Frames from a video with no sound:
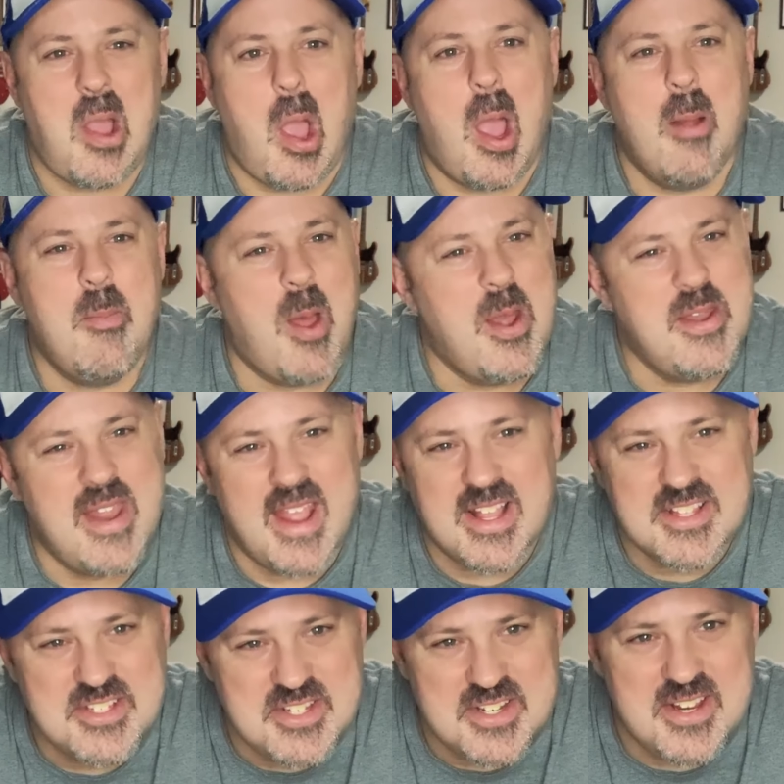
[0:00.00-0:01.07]
I'm not
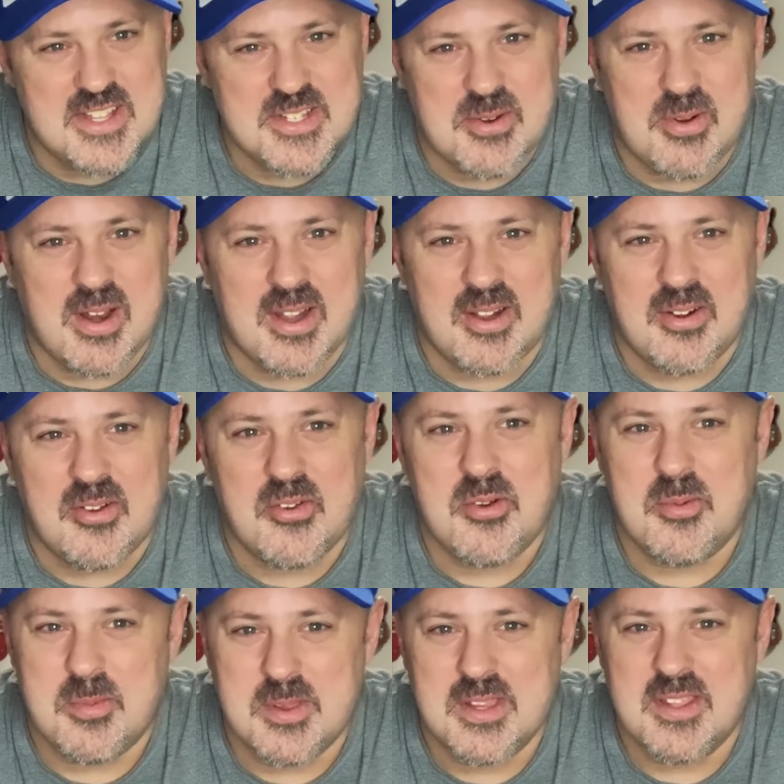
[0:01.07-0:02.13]
negligent as a record owner,
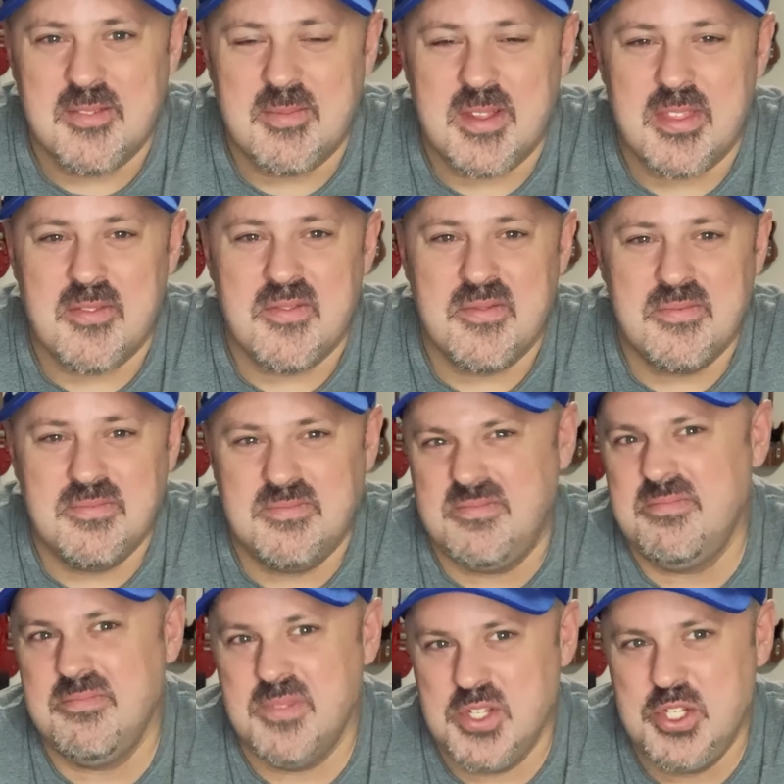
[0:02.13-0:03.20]
believe me. The
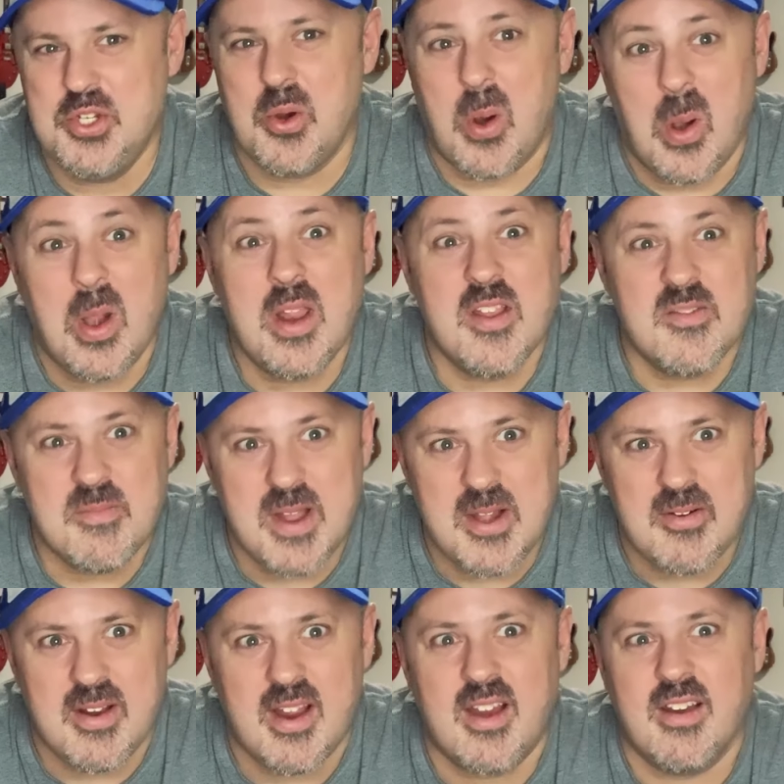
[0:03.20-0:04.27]
majority of my
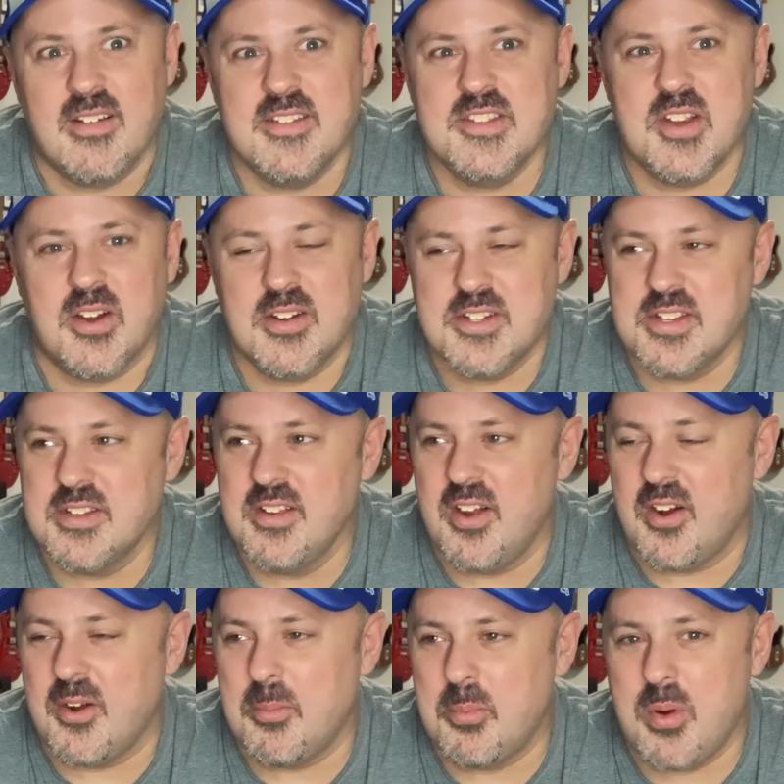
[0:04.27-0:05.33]
records
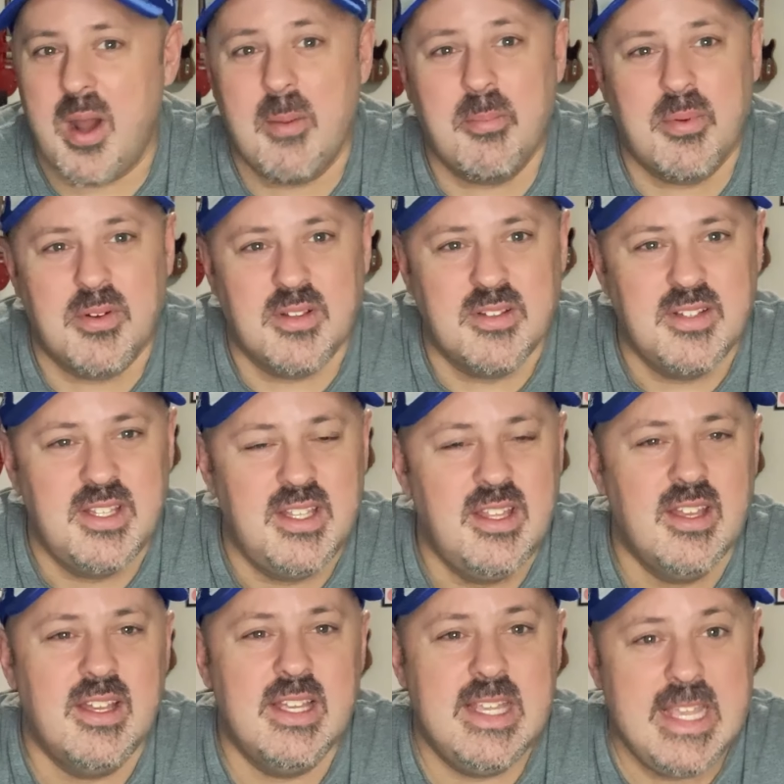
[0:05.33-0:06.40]
are properly
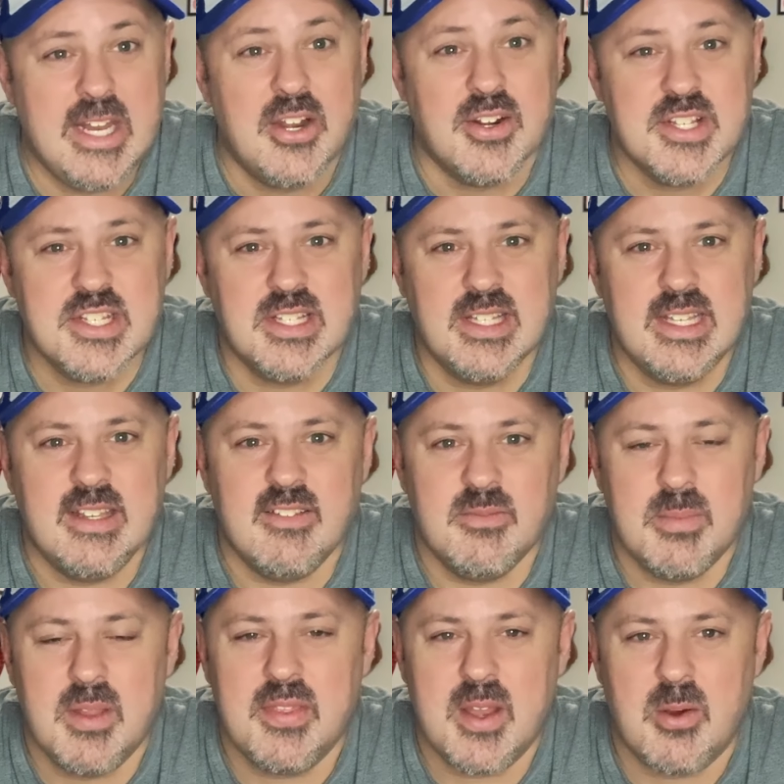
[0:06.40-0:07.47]
inter-sleeved,
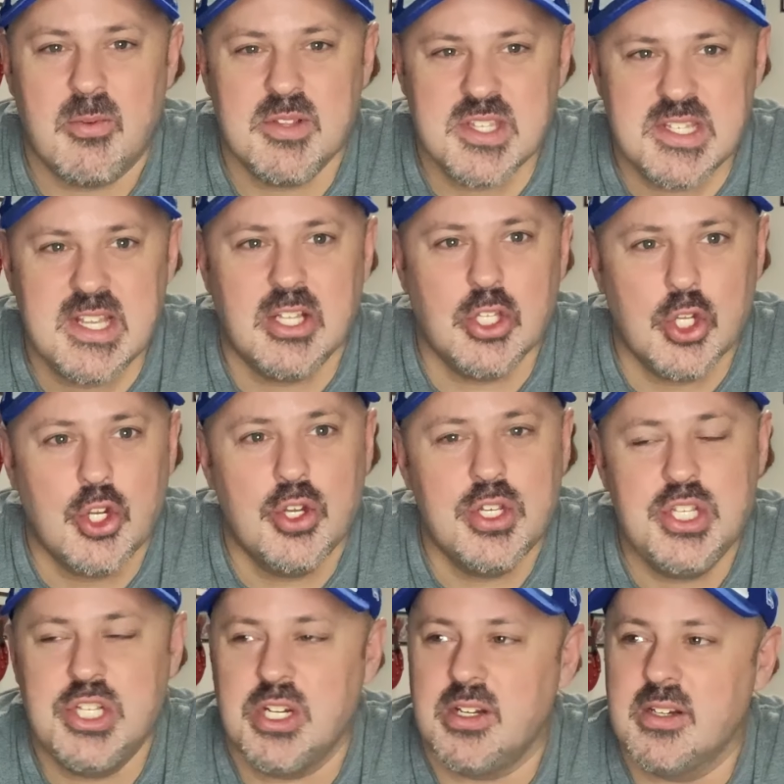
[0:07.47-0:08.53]
but there was still a good
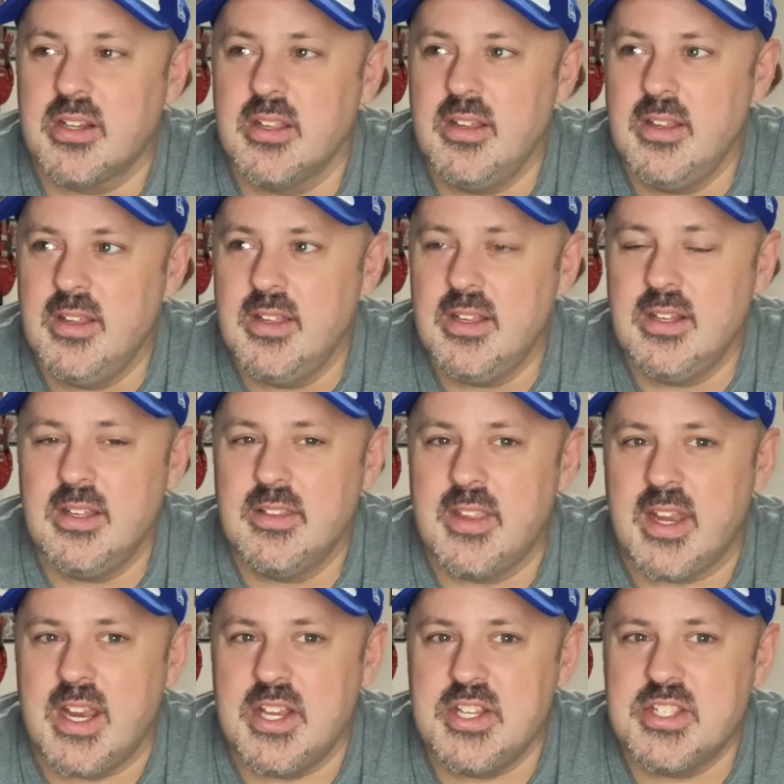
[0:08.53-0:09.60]
chunk that
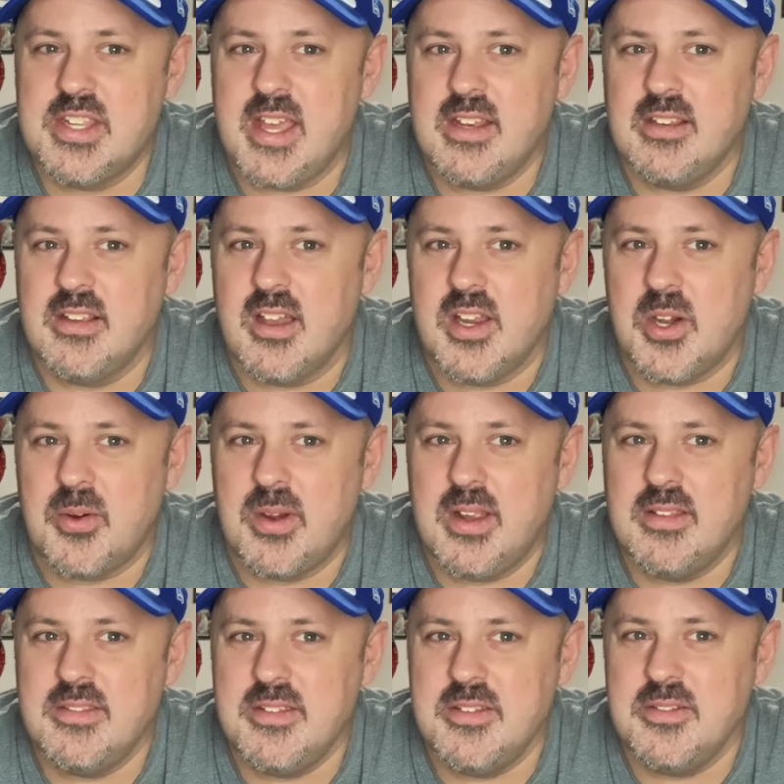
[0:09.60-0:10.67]
I just hadn't gotten
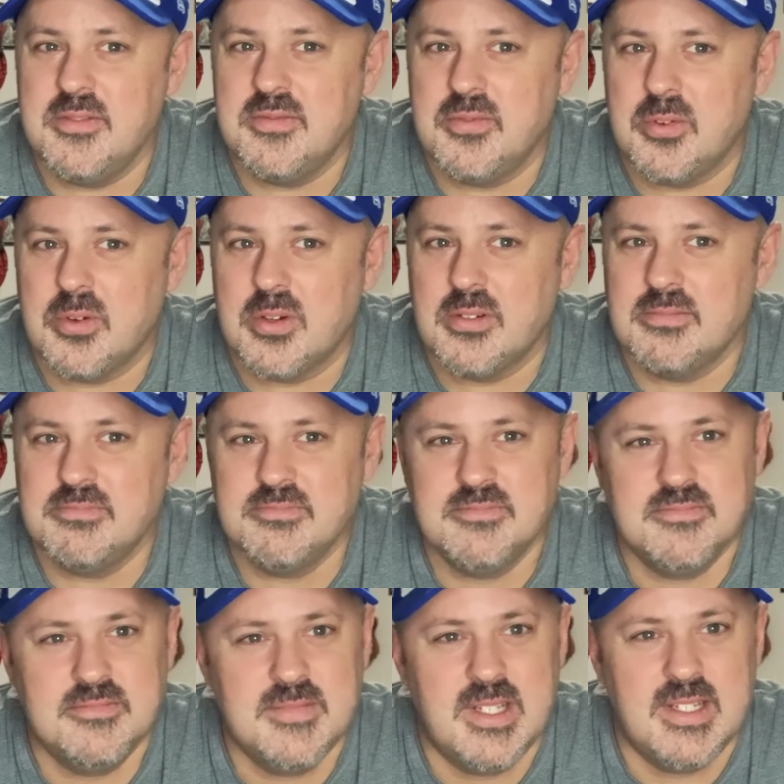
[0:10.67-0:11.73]
around to for,
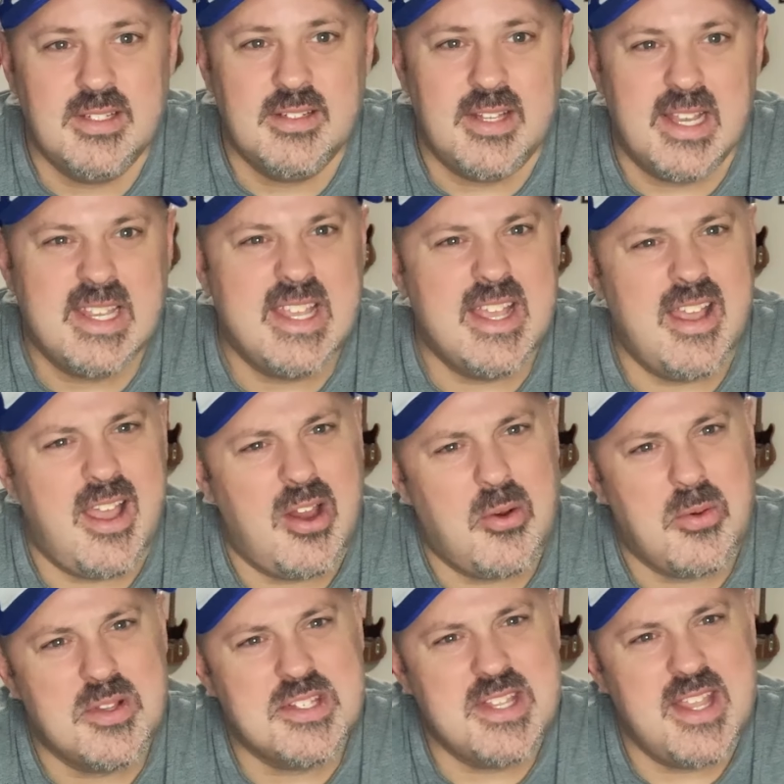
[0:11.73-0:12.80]
I don't
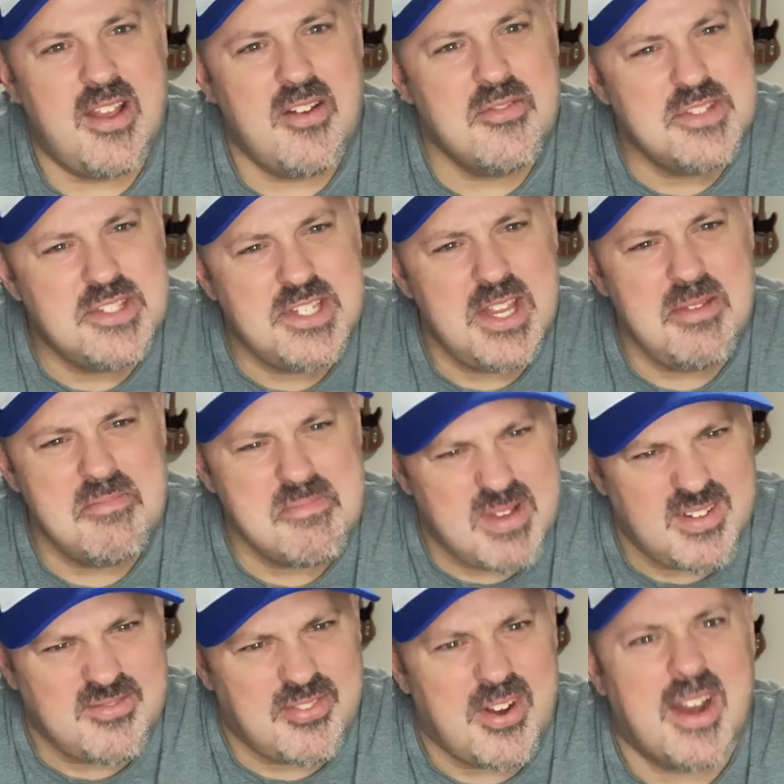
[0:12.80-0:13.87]
want to say I was cheap,
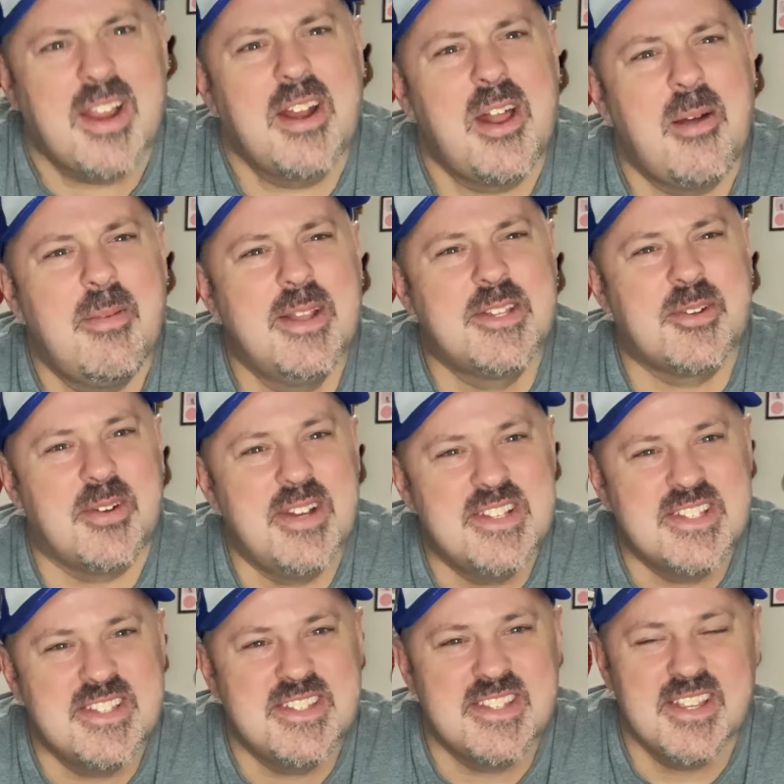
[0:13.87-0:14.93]
but for economics
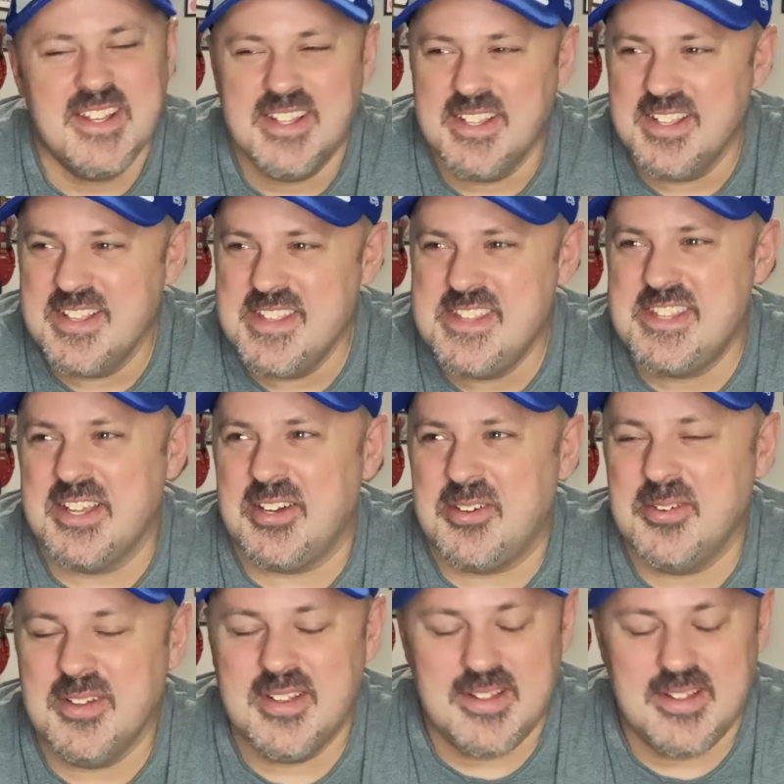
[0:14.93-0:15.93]
reasons. So